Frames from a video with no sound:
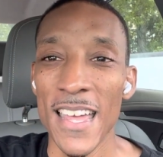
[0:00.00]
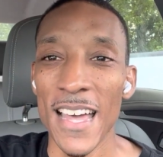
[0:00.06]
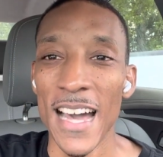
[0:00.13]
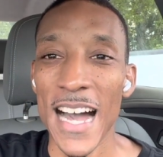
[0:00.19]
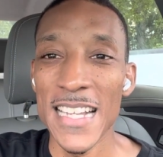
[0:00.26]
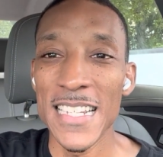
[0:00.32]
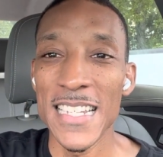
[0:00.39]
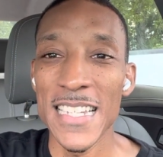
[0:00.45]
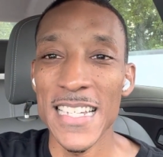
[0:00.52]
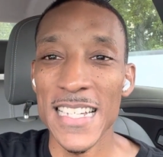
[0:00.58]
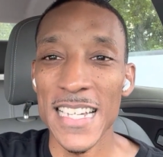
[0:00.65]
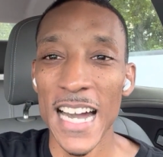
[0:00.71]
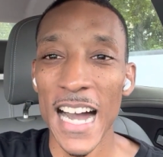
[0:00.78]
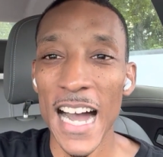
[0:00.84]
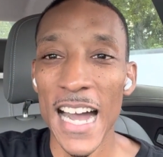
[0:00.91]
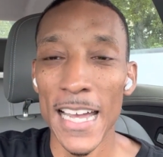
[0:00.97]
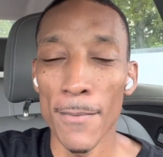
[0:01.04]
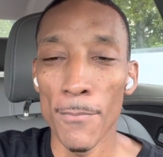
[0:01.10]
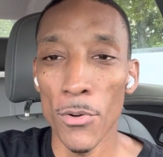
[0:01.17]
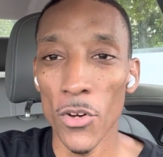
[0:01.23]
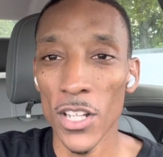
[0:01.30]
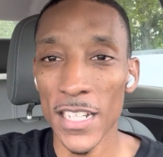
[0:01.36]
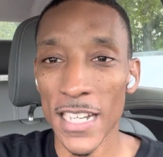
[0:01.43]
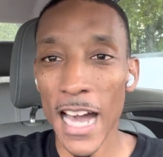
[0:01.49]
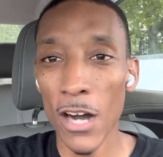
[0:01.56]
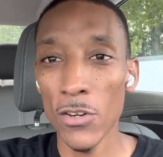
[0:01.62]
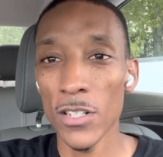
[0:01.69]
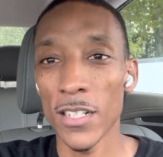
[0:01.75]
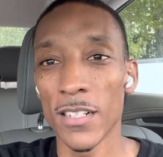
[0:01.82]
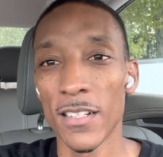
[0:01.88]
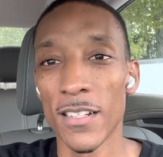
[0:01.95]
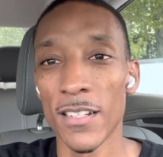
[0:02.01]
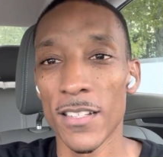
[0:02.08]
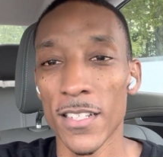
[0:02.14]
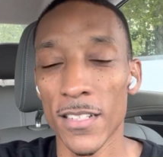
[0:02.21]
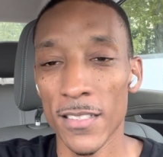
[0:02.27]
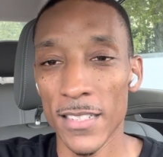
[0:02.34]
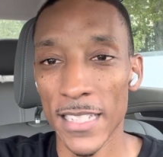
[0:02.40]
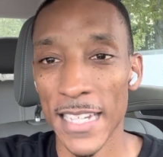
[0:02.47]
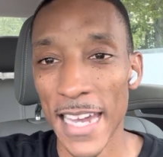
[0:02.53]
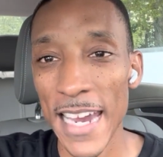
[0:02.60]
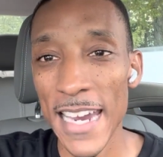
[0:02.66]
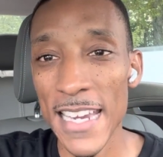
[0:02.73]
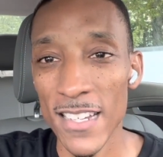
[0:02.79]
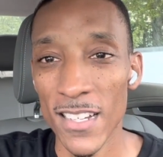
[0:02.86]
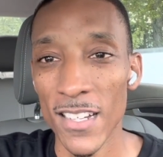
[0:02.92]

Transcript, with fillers: I see a guy, I'm pulling out the, the gate